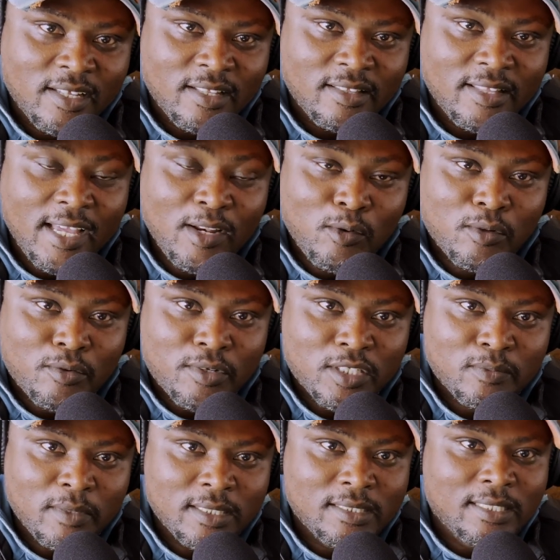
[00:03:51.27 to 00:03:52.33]
Then on
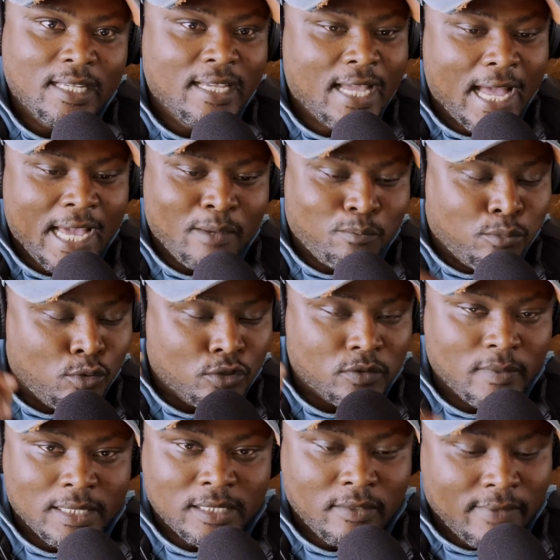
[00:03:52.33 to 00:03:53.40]
Christmas Day, I pushed
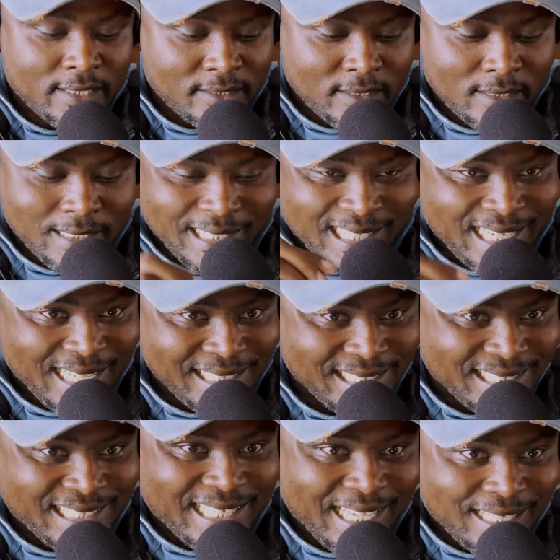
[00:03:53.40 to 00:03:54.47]
myself. I said,
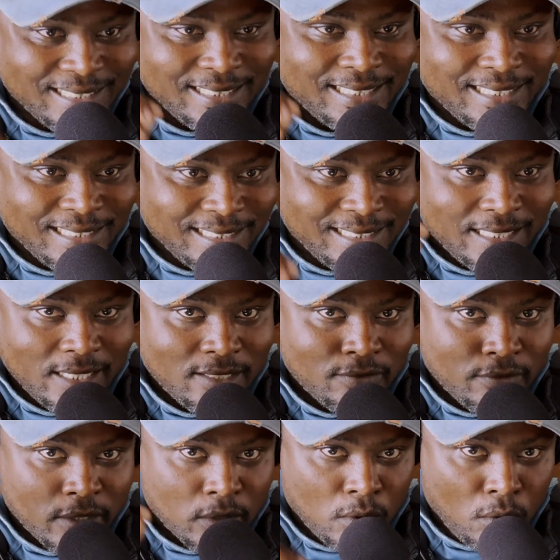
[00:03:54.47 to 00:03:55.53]
let's get this thing
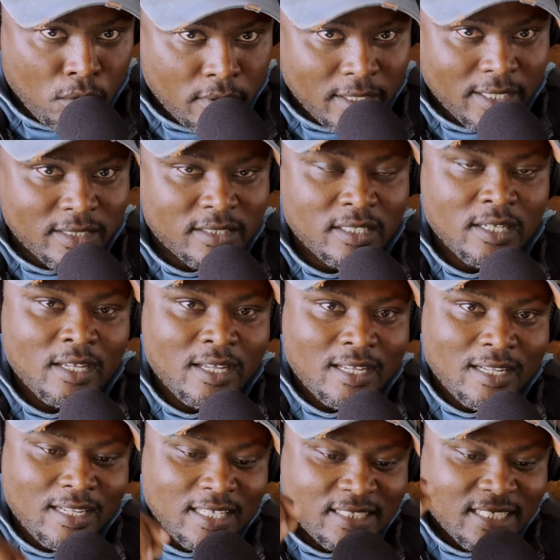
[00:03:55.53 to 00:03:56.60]
recorded.
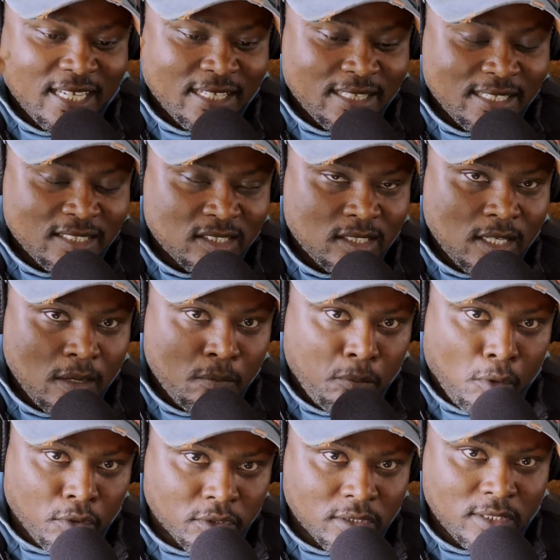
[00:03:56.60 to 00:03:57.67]
Let's get this thing
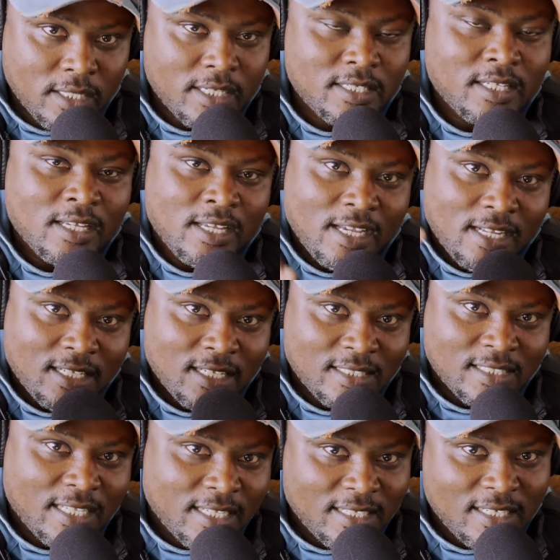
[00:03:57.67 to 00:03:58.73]
posted and let's
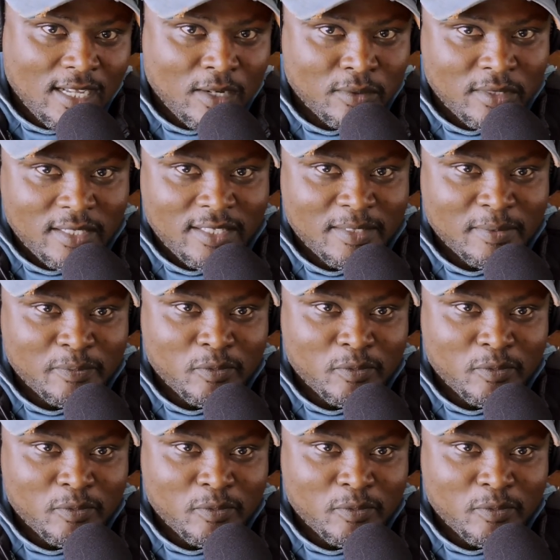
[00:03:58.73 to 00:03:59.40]
get it out there.